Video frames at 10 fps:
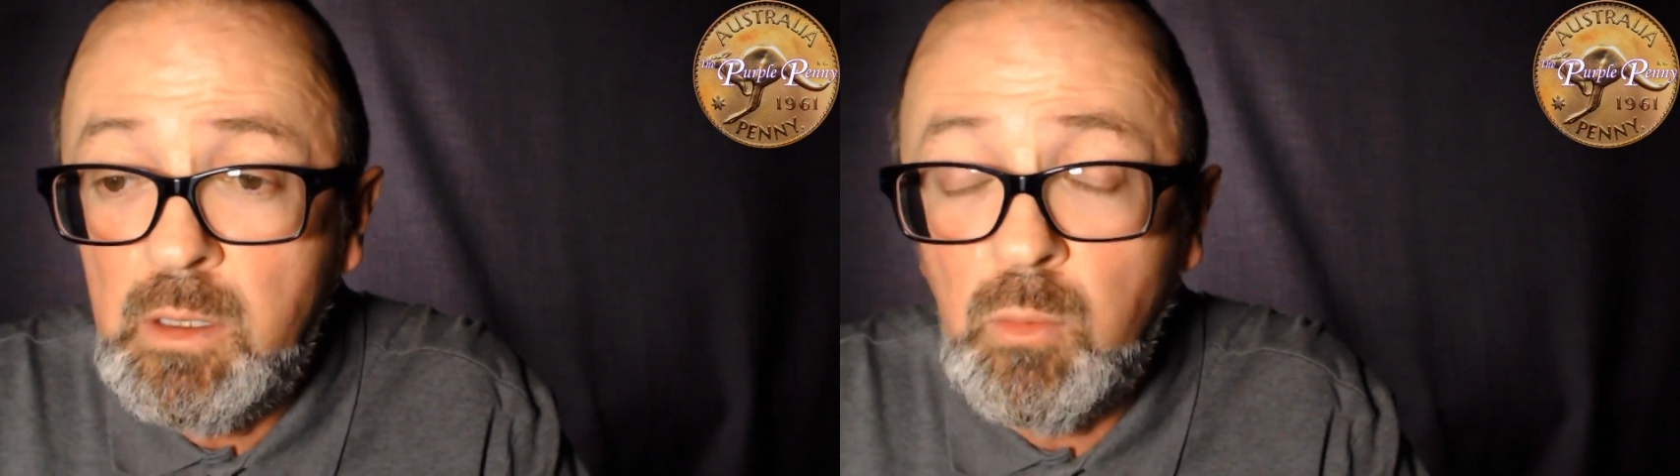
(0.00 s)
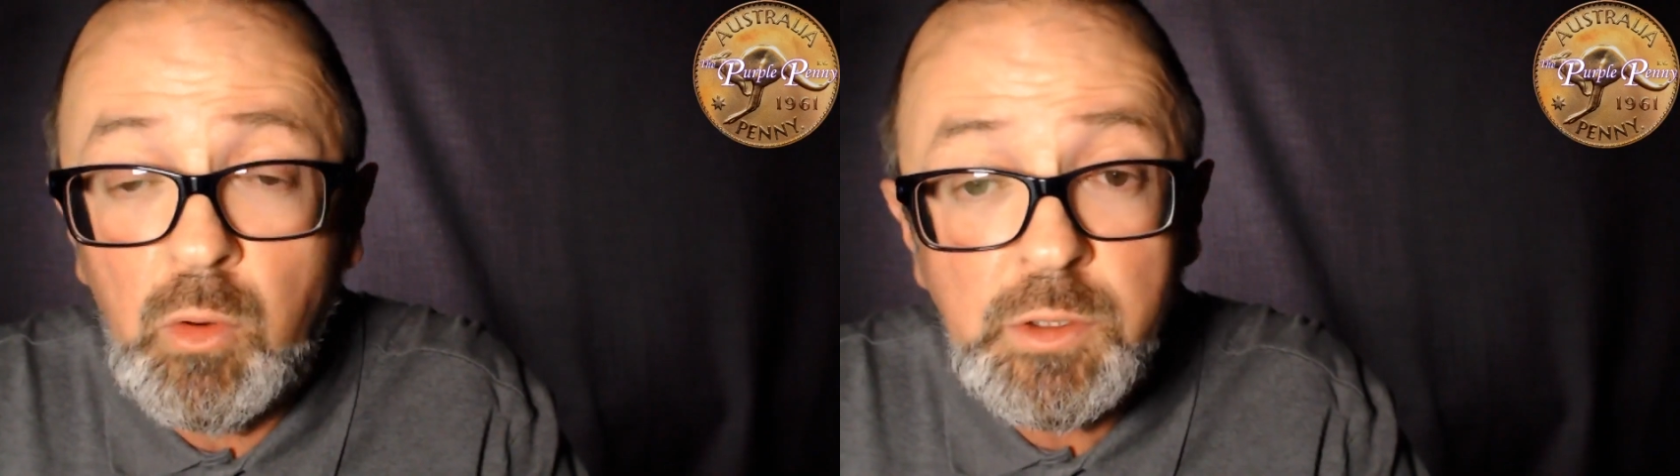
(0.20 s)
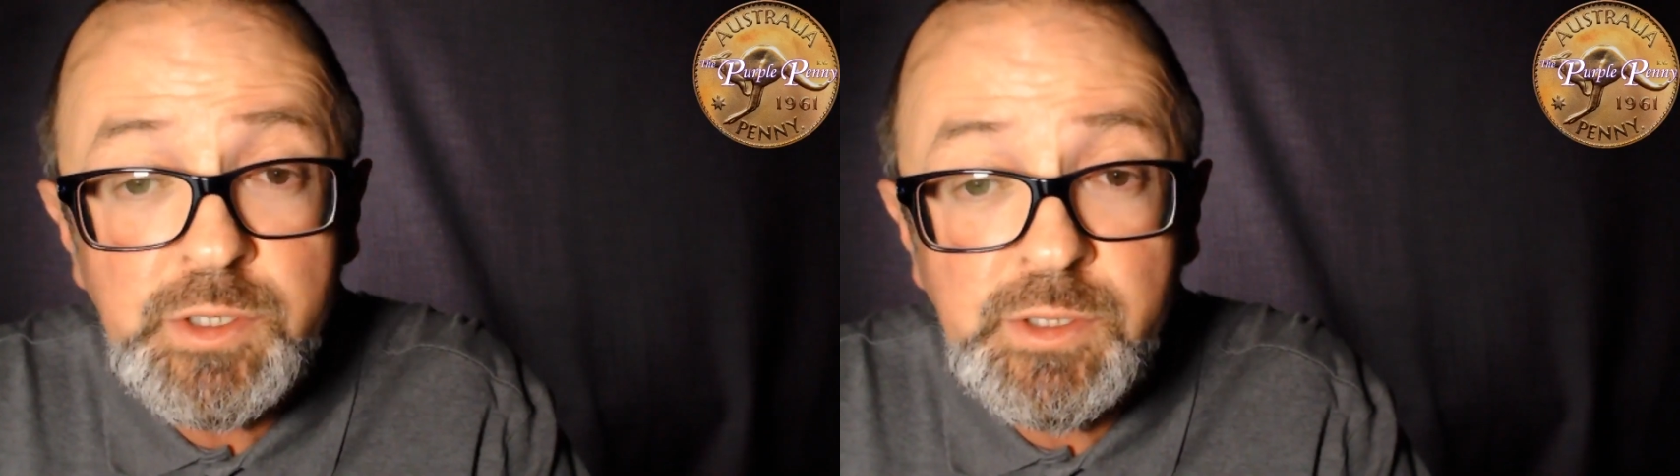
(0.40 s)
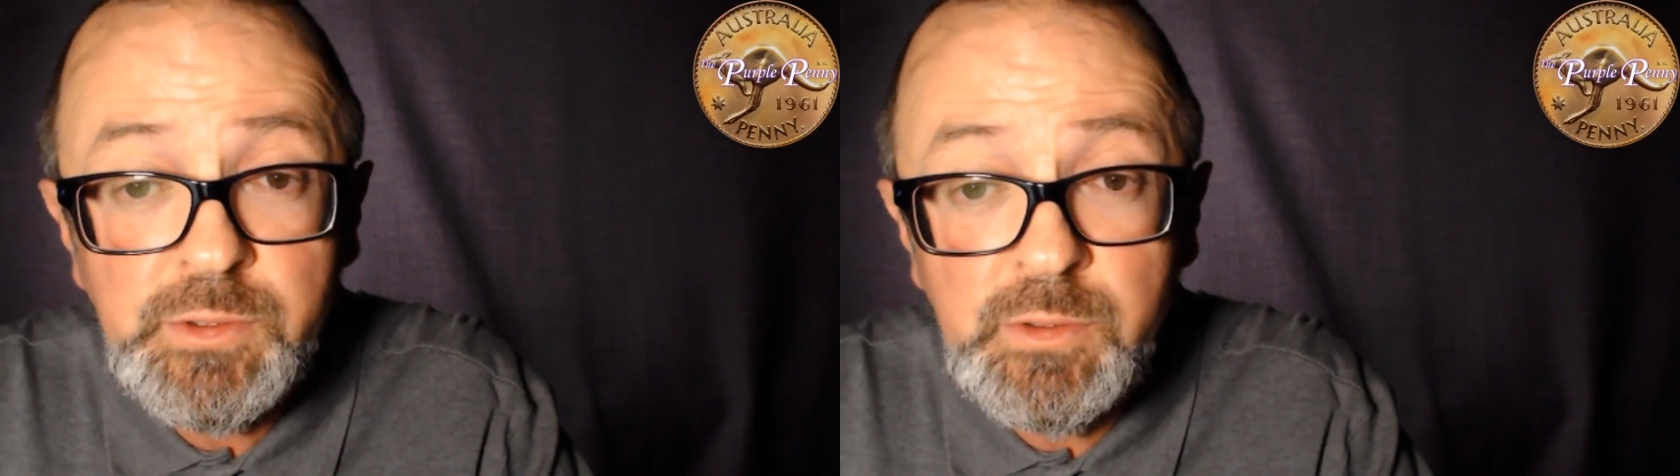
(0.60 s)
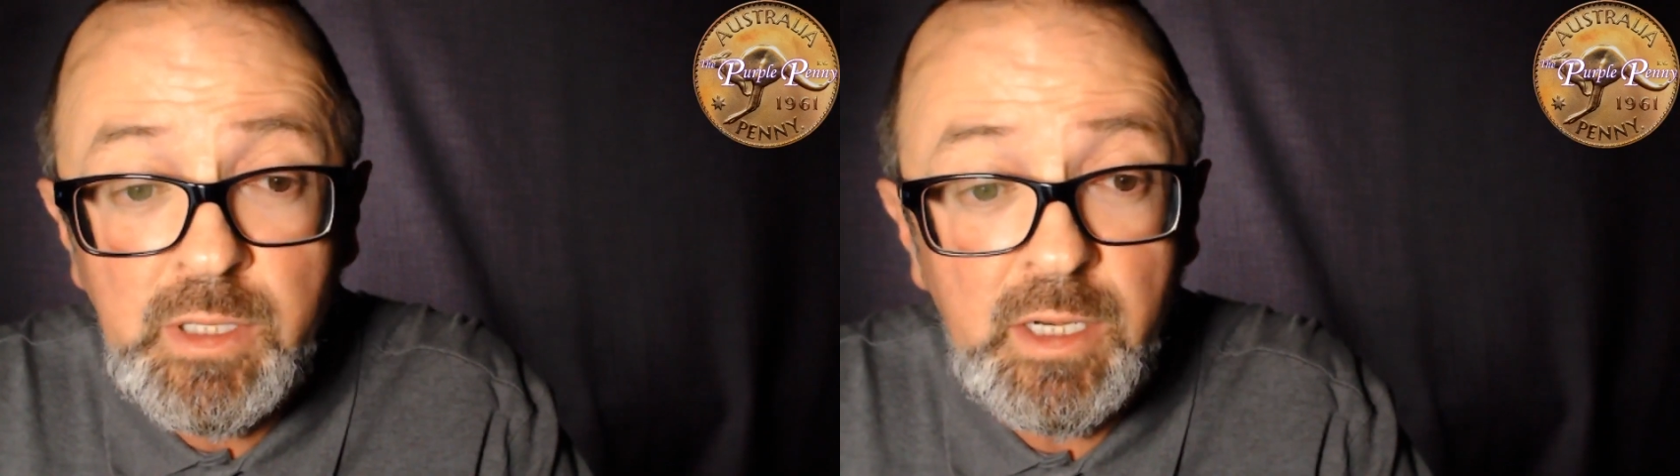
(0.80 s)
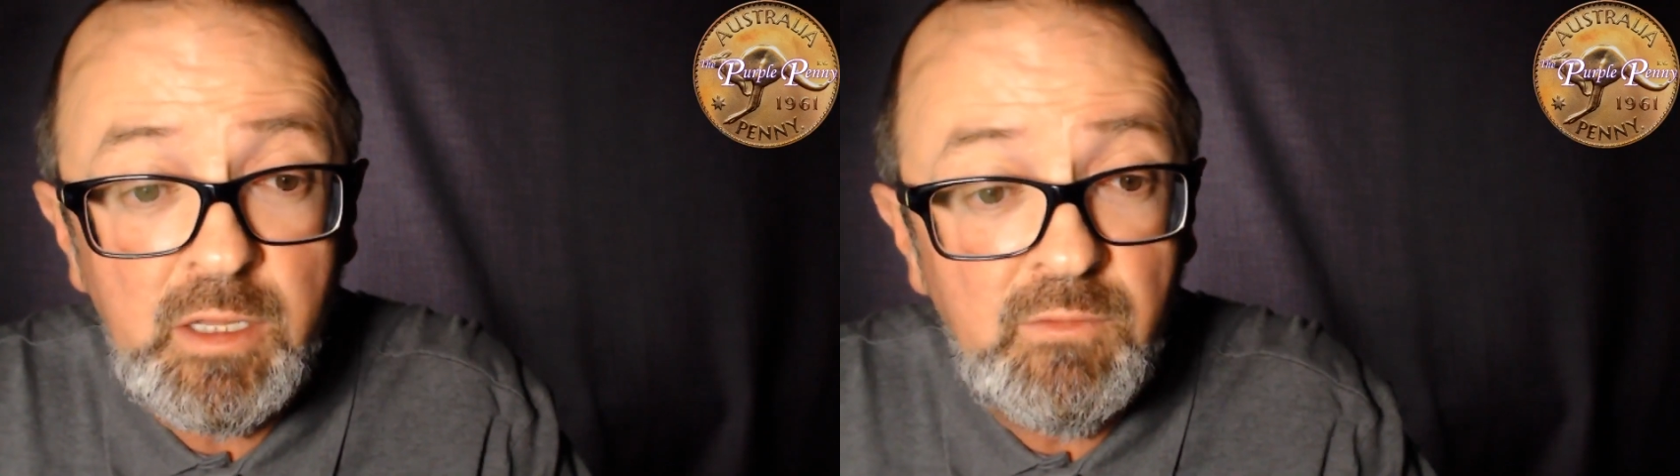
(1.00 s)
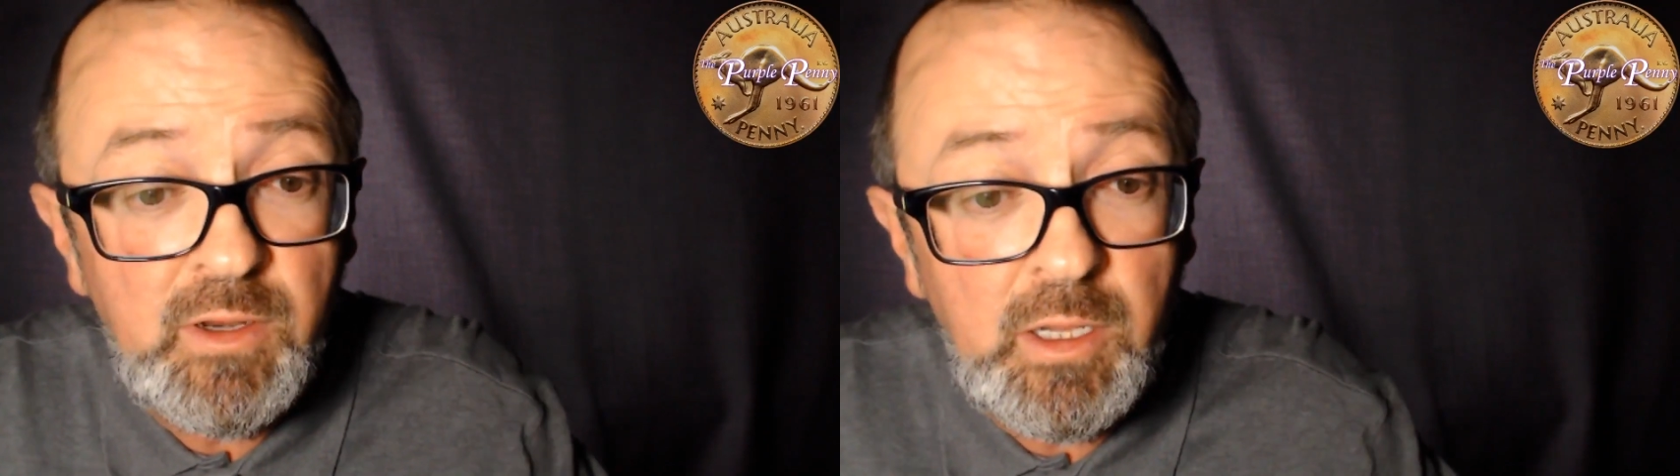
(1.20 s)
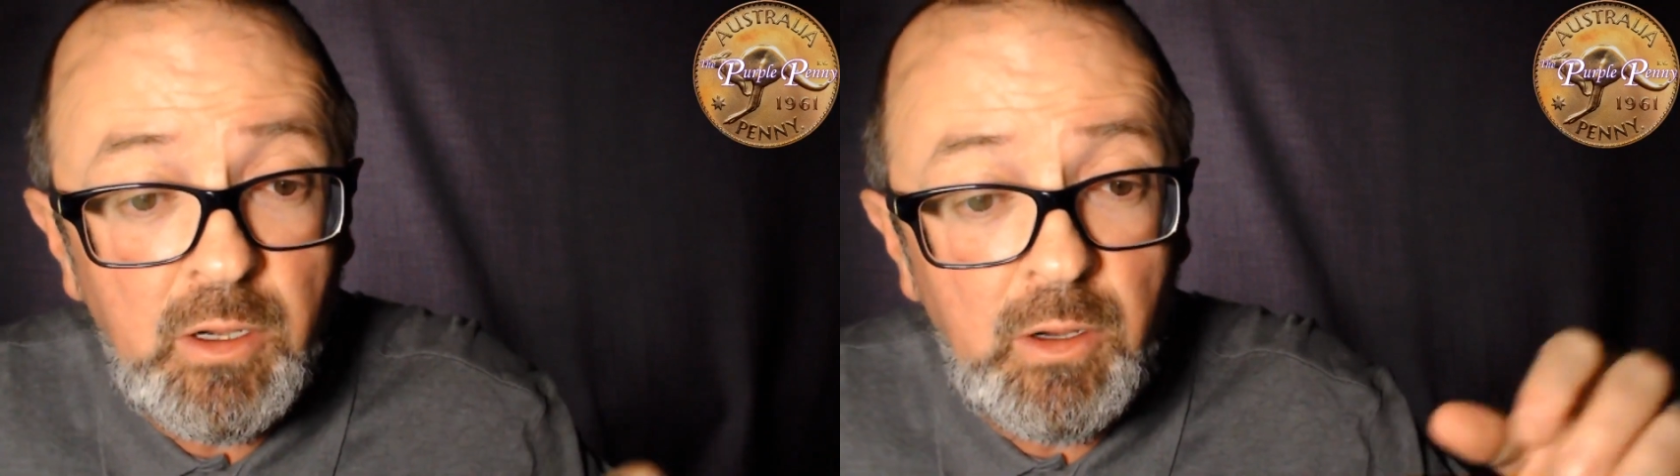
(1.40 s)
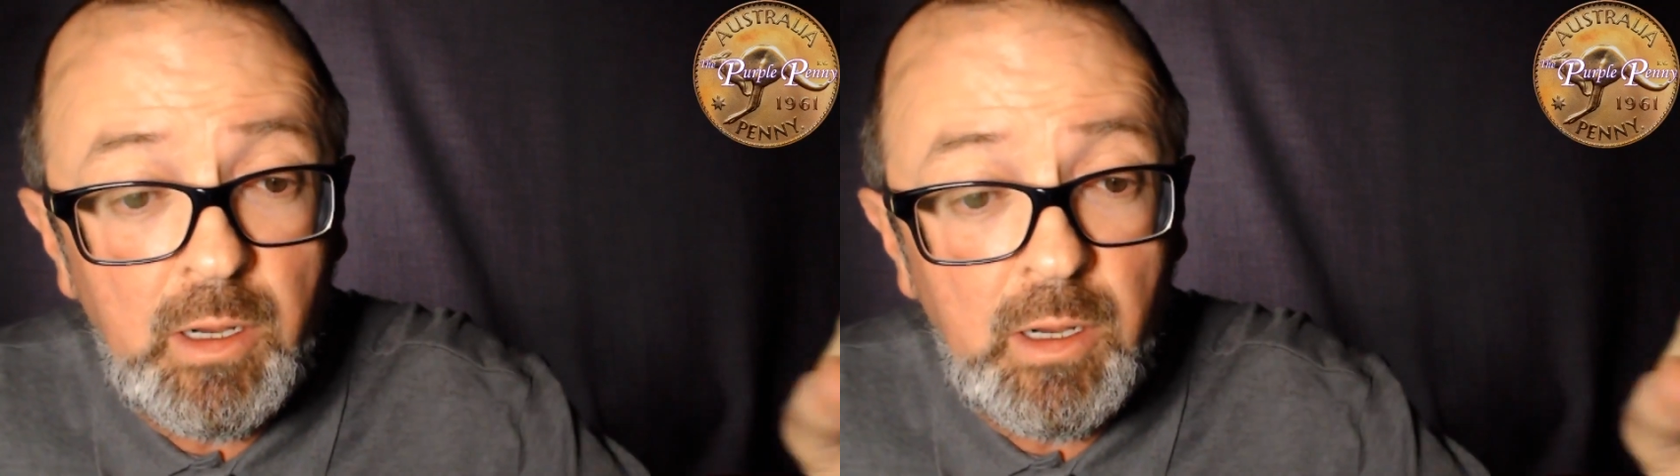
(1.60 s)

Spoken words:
Watch to the end of the video